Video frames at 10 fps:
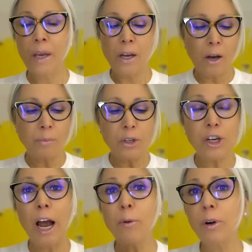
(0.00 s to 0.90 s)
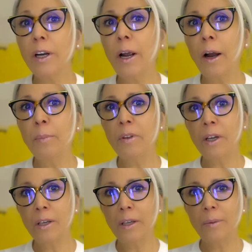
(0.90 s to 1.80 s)
I'm showering, I'm
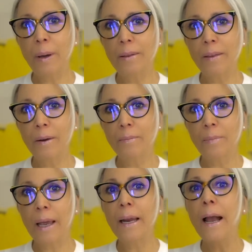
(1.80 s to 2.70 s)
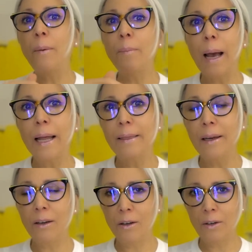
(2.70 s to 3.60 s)
thinking about them and how bad
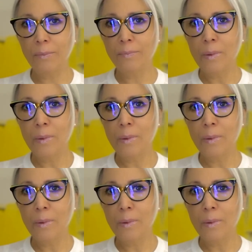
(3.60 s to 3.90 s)
they are.